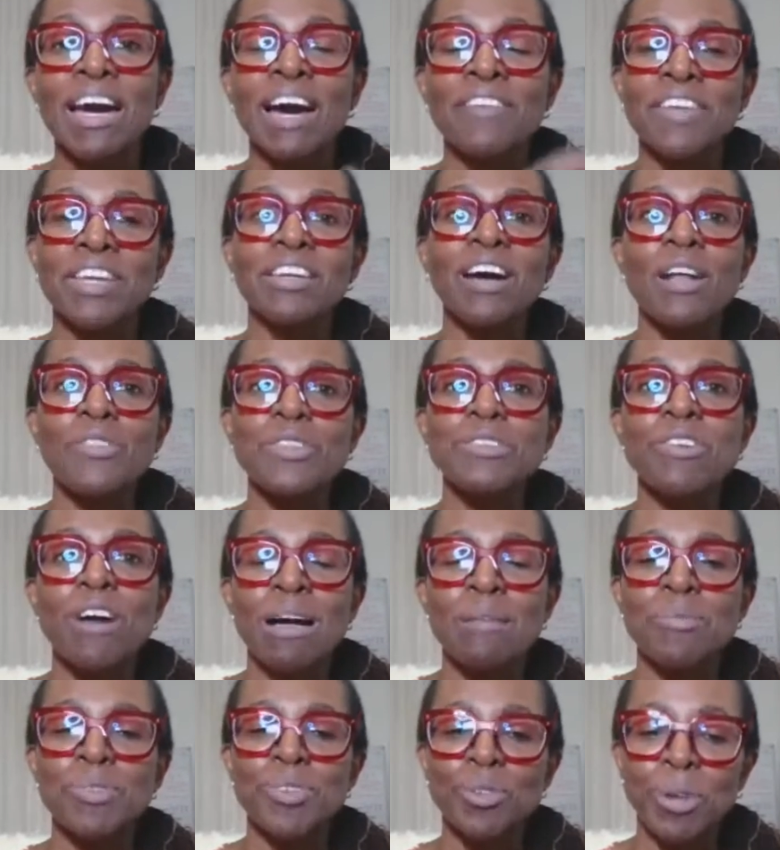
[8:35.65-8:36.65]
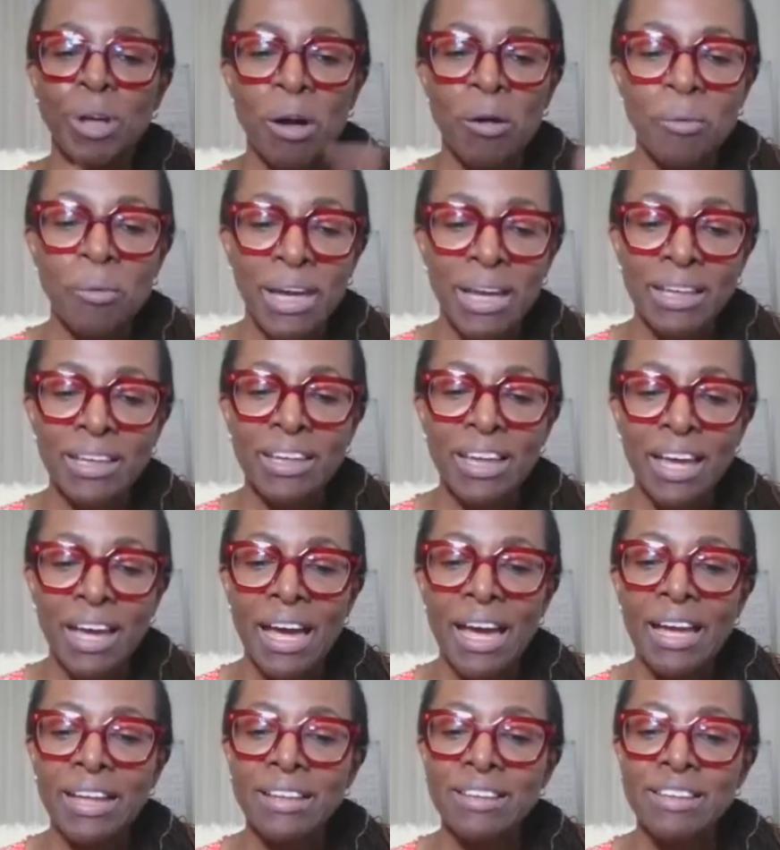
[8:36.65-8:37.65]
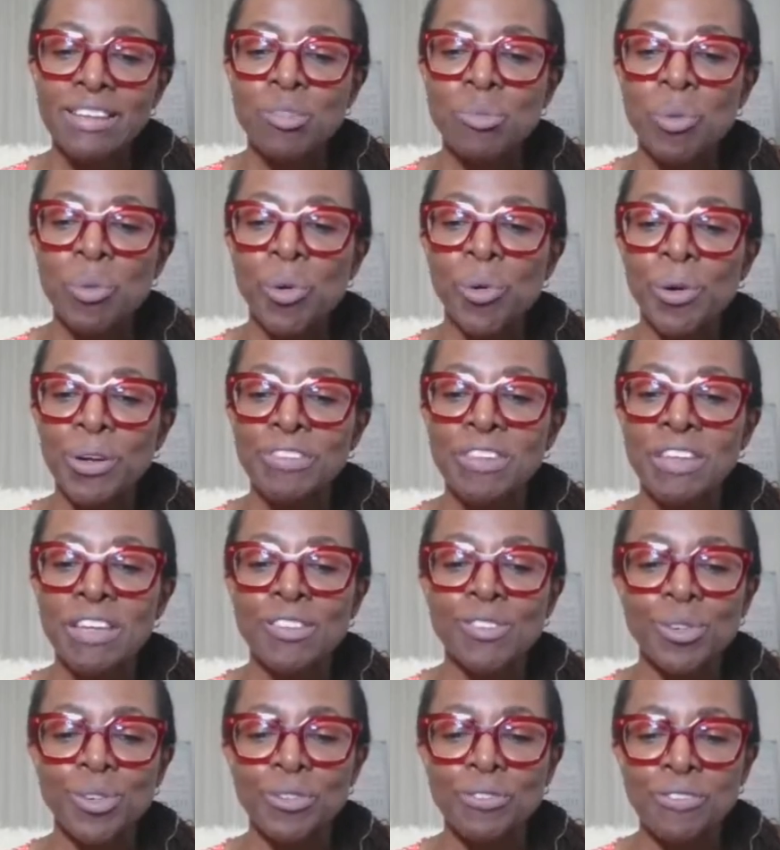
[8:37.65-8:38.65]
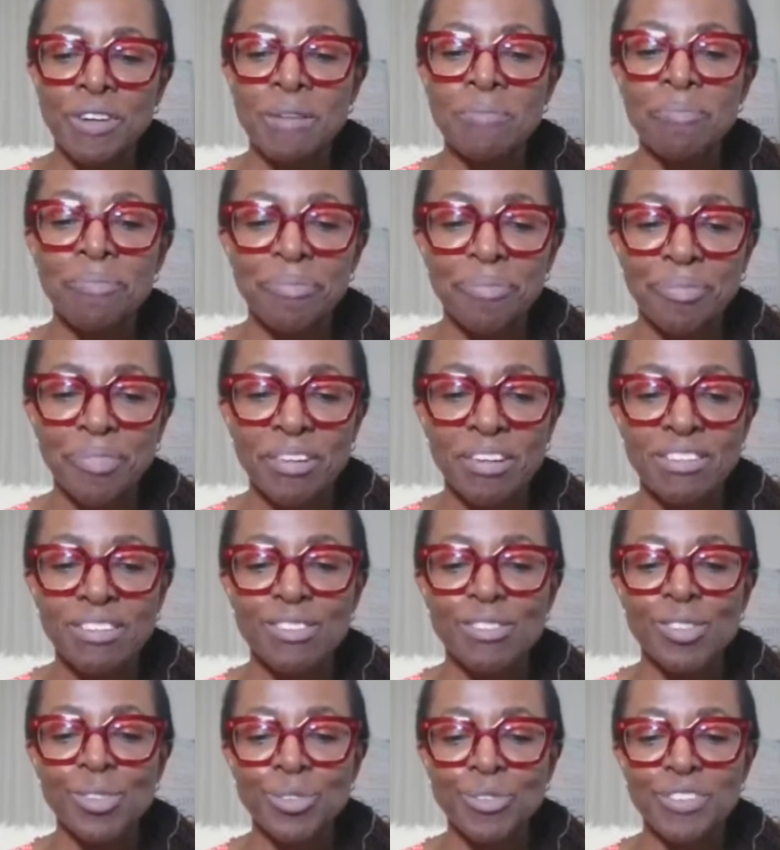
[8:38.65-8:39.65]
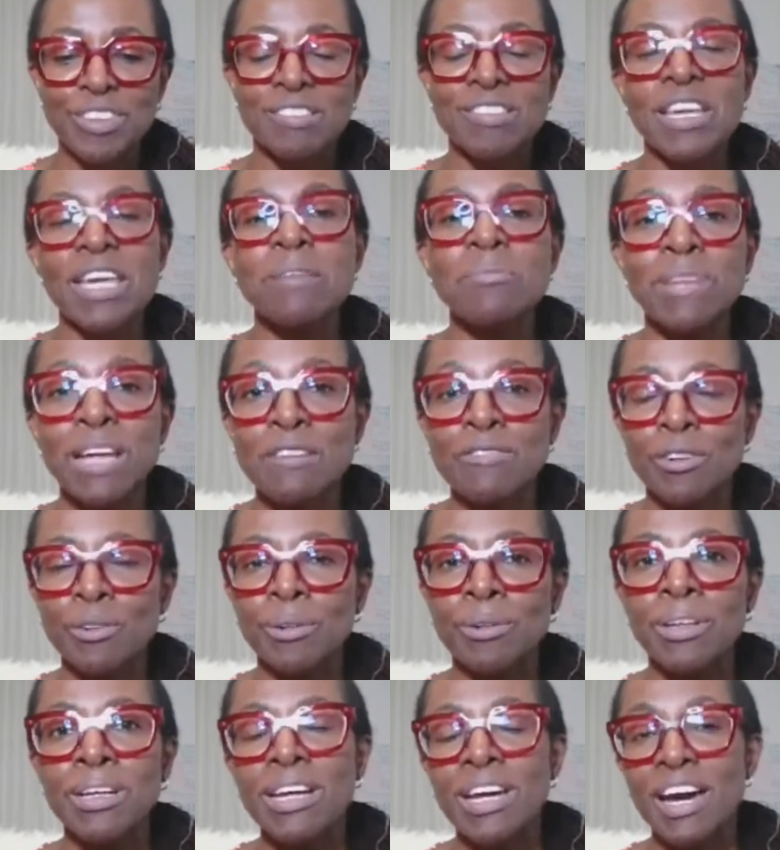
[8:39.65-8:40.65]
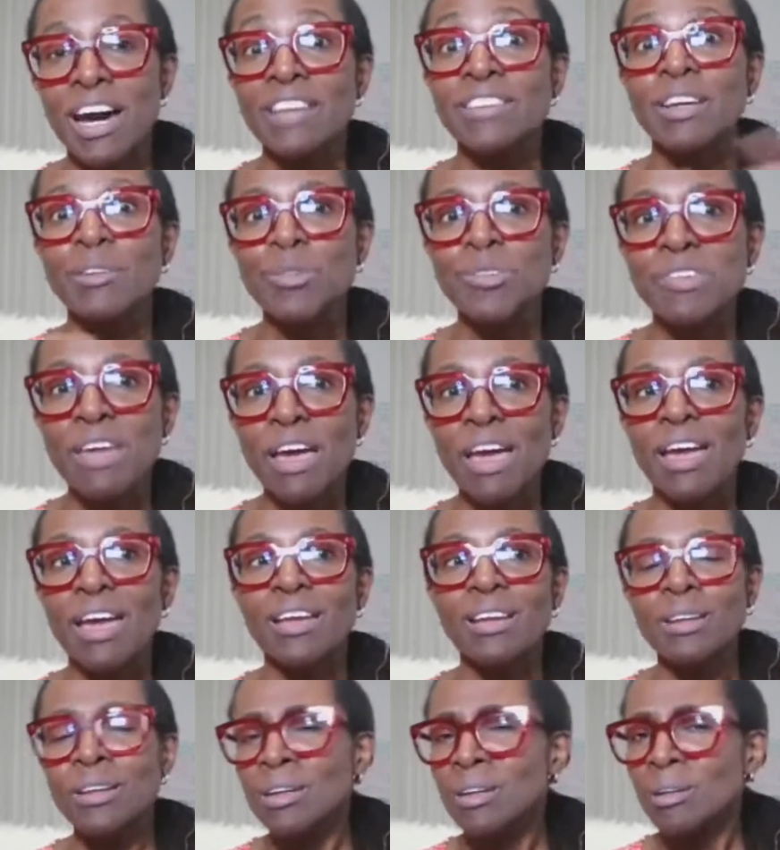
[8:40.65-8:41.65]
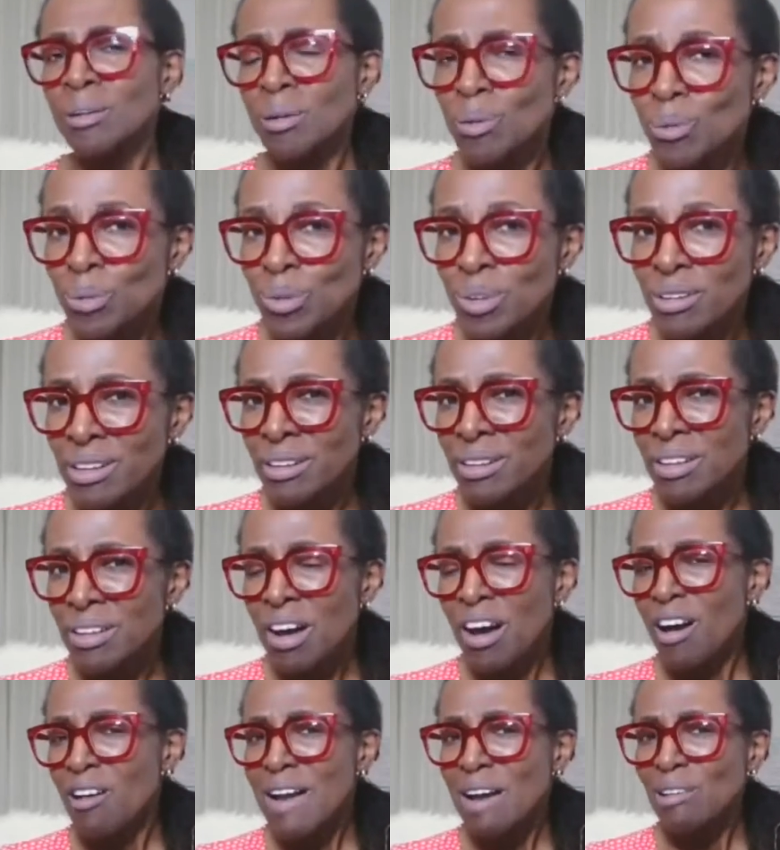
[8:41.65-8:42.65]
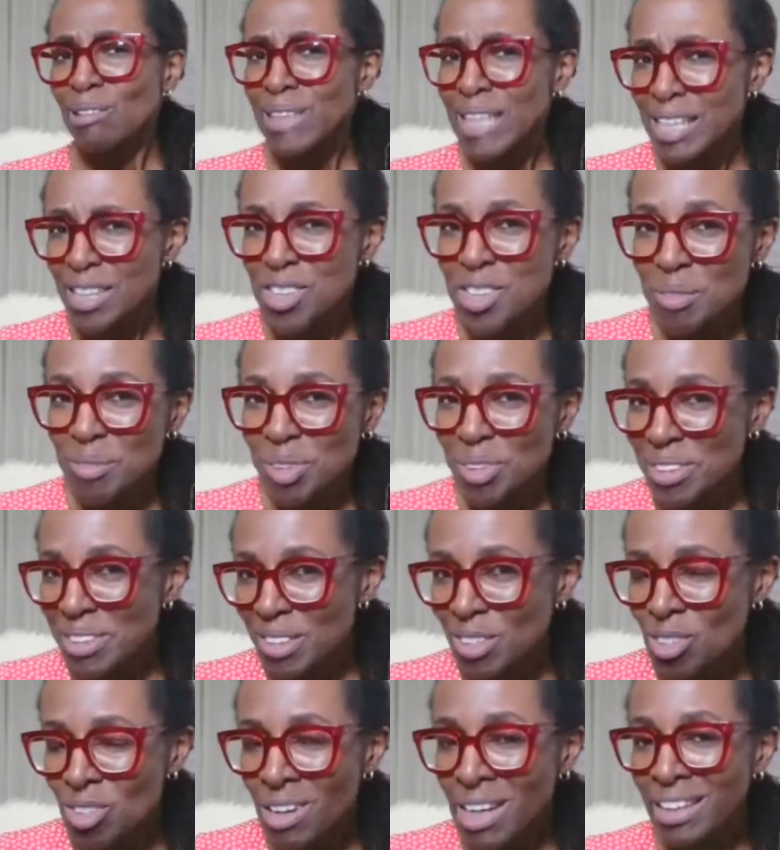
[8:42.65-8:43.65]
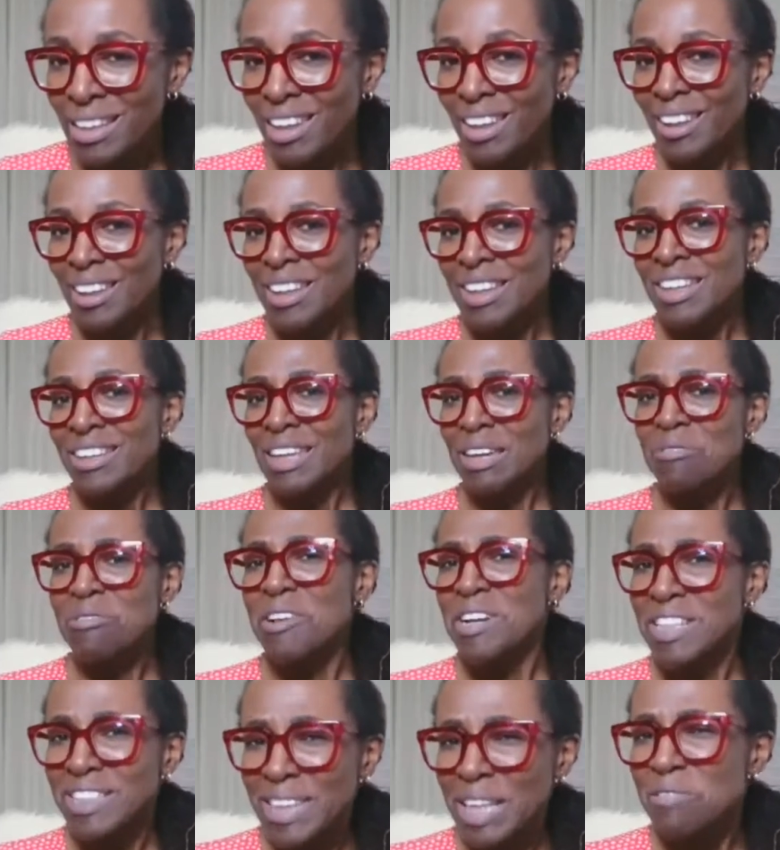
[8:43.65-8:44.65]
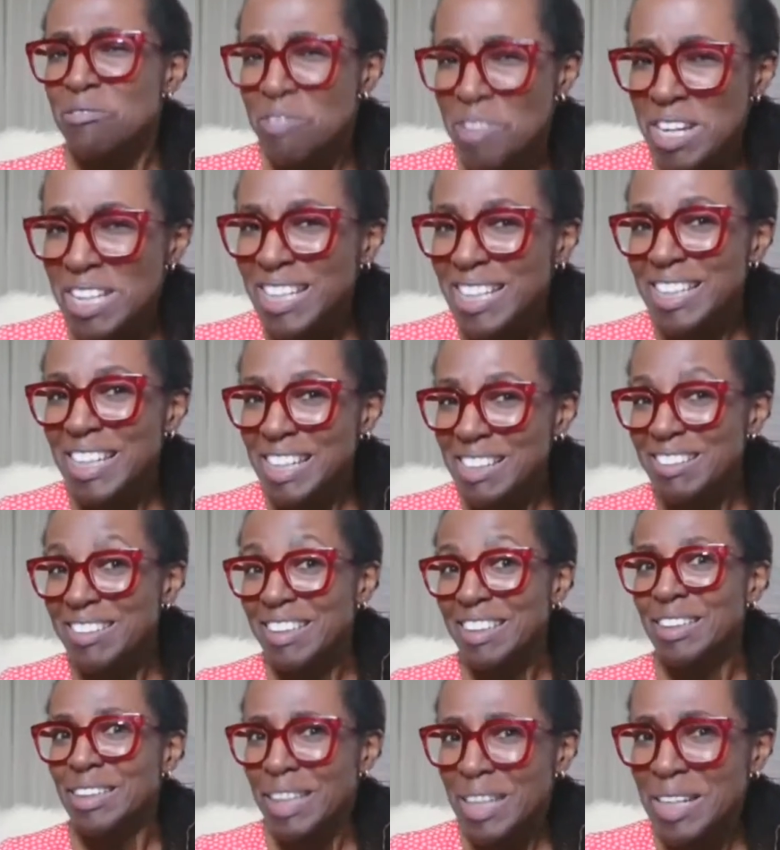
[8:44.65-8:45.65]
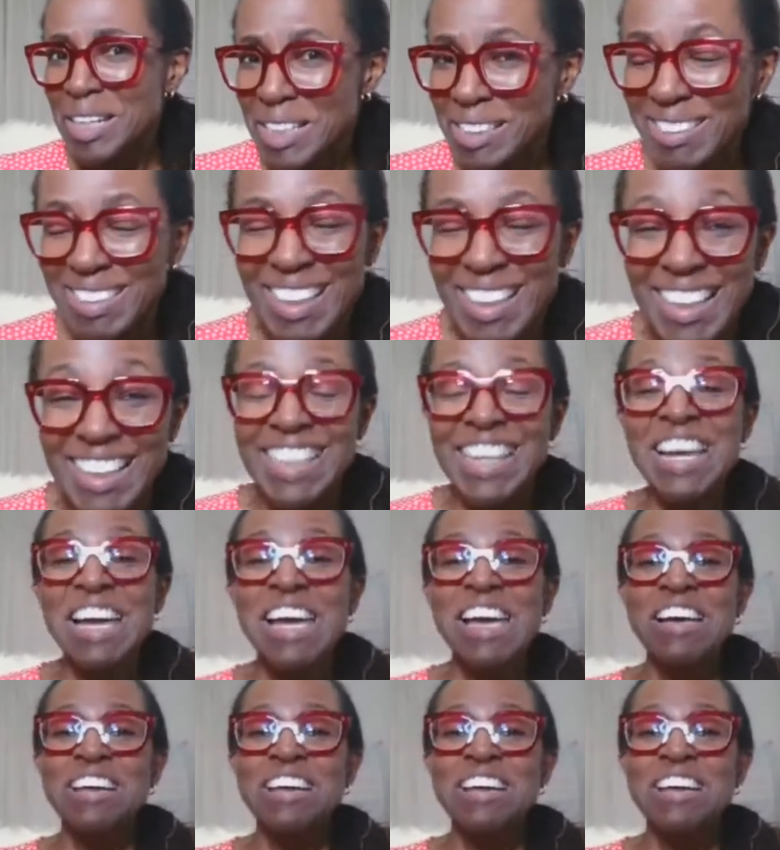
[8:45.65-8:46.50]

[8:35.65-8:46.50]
And then other times you'll go in and it's more at the sort of the team level, and they'll say, oh, are our leadership doing this training? They really need it. They need it.